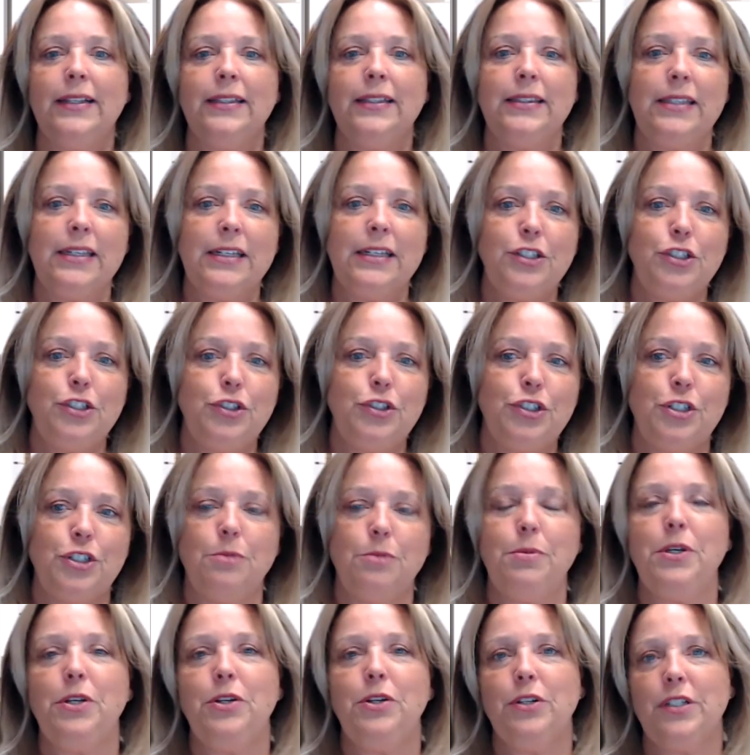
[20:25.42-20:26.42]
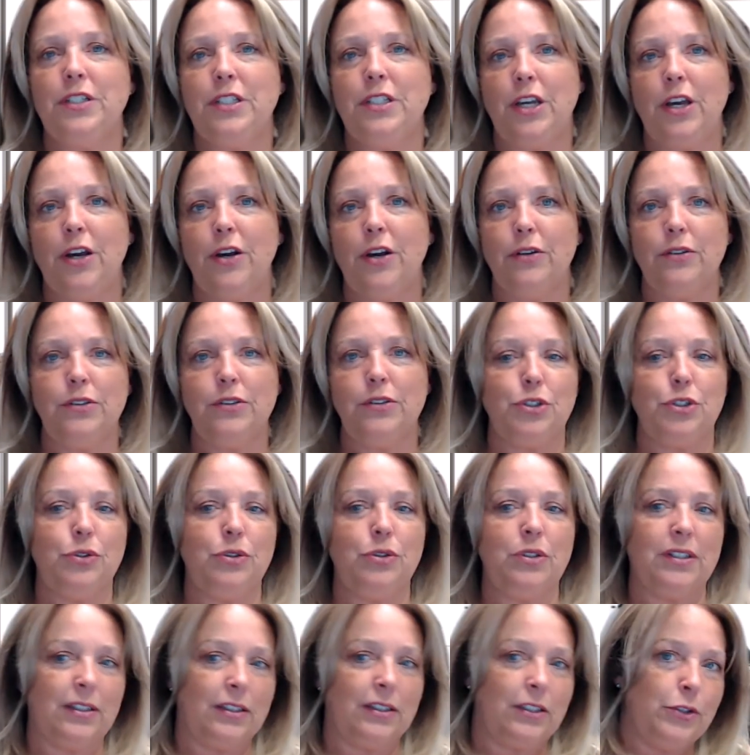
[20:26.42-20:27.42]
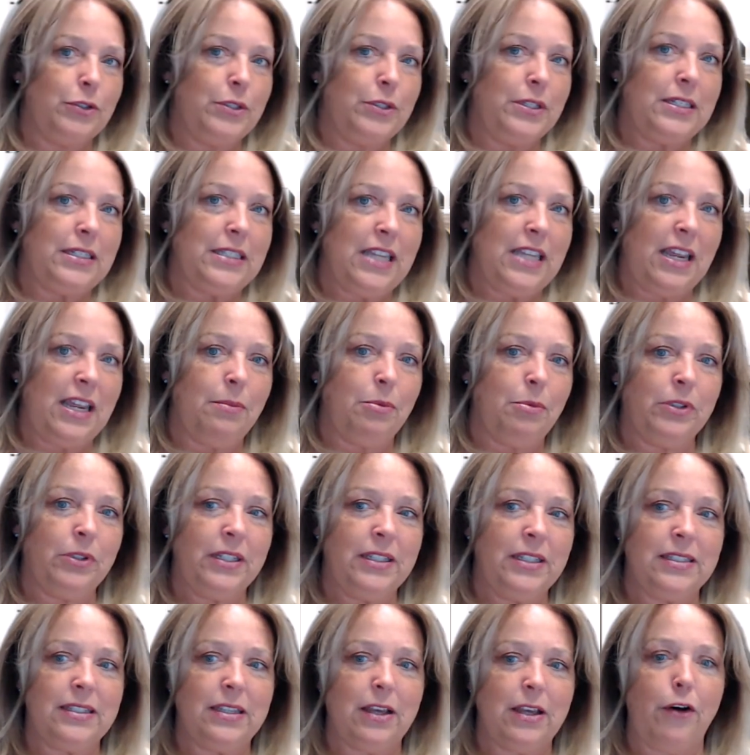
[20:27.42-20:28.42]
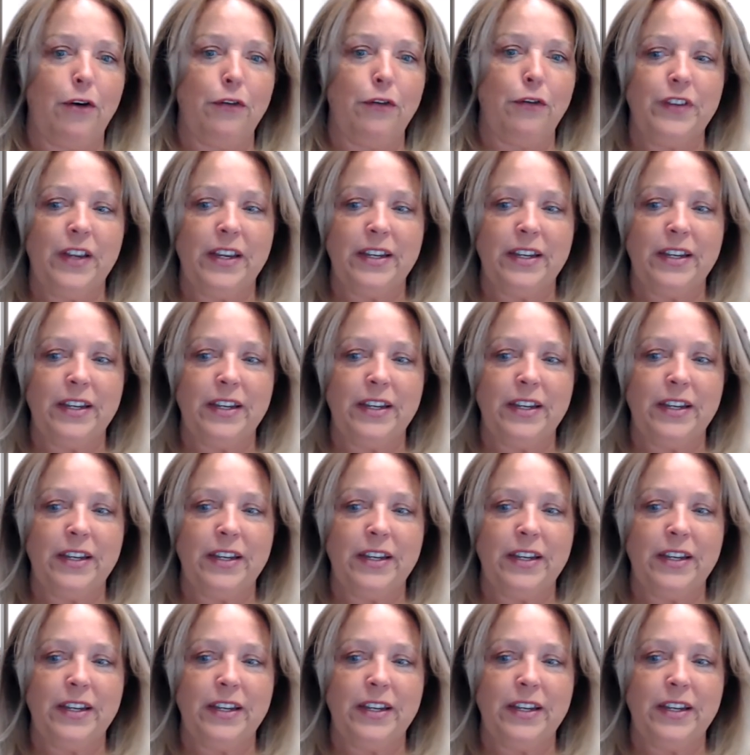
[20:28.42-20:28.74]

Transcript: Then you should be good to go to the closing table itself.